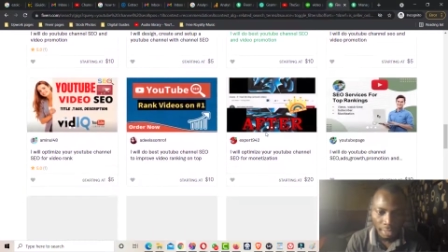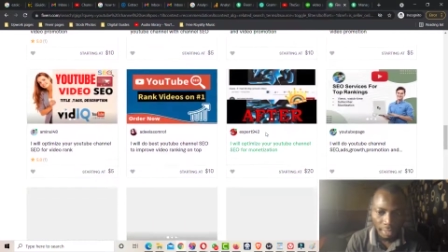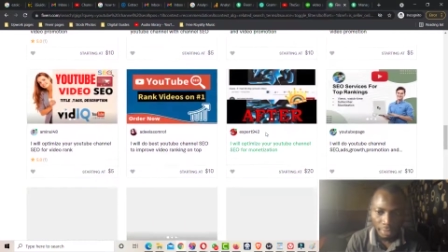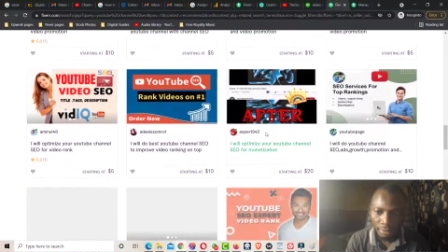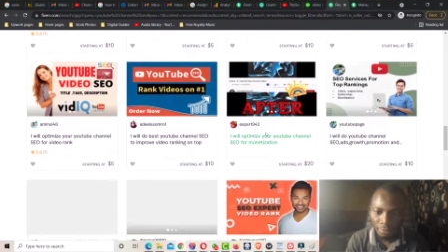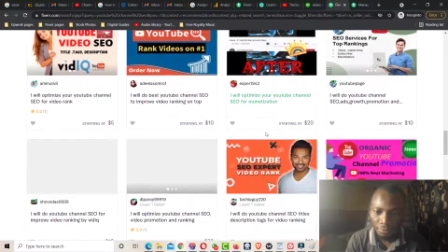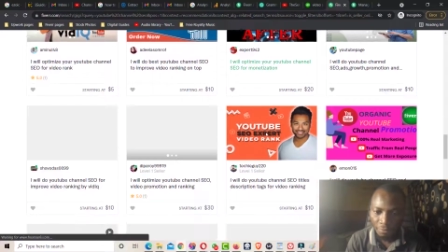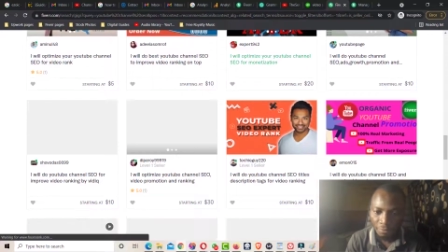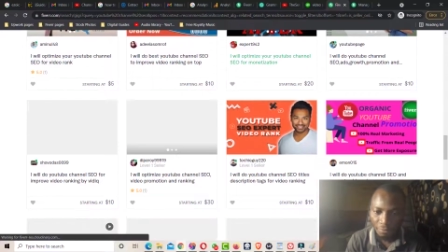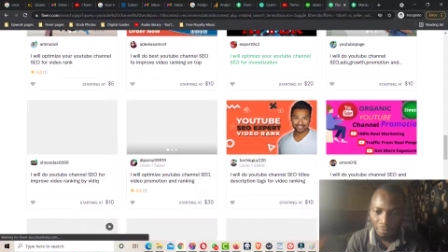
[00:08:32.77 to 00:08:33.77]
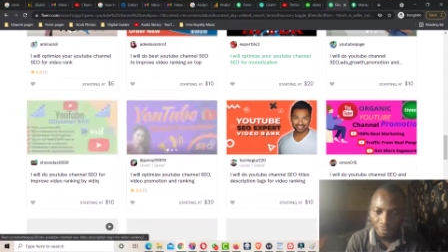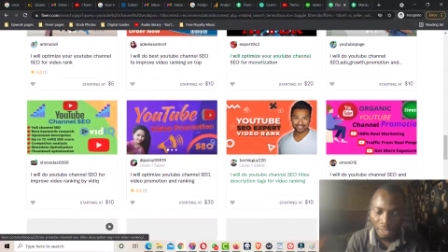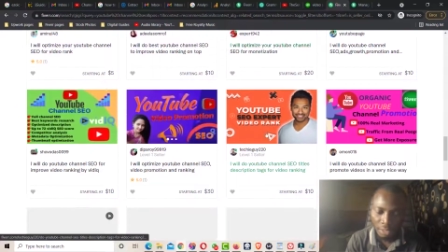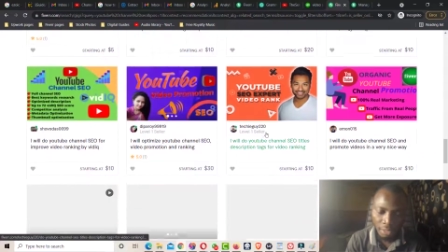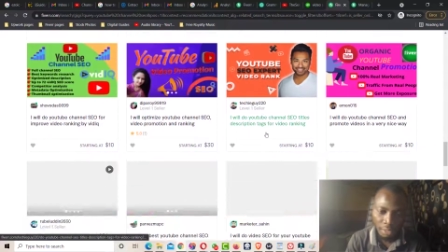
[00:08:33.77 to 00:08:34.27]
if my
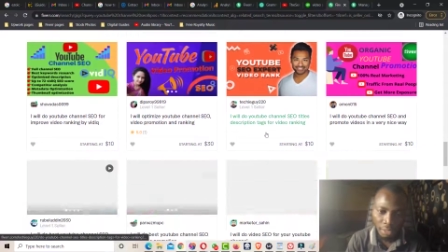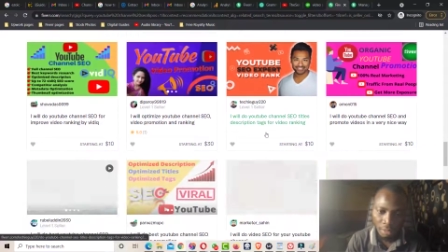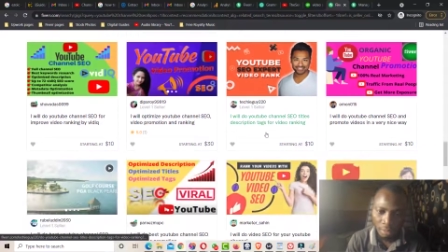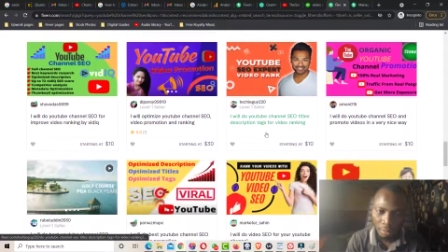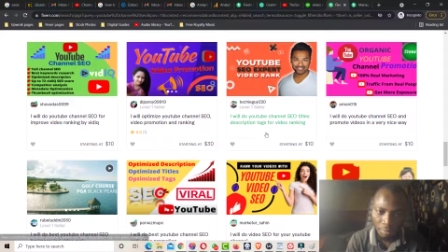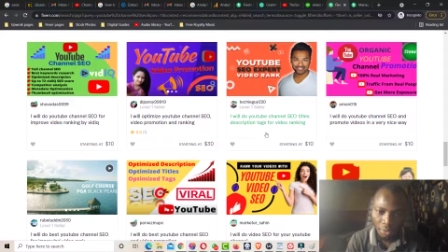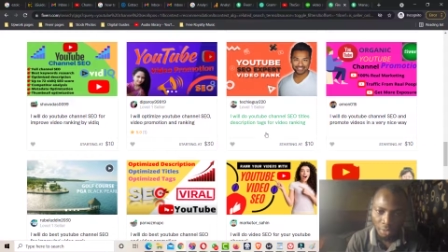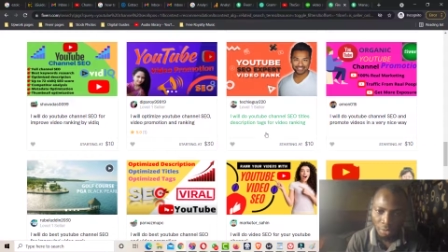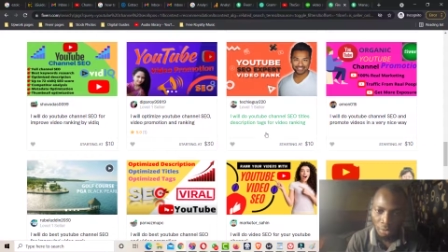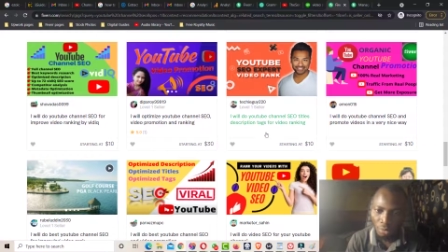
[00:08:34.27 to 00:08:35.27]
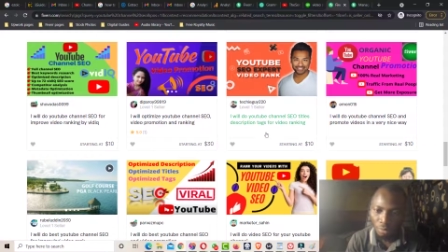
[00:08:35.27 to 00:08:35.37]
gig is appearing though.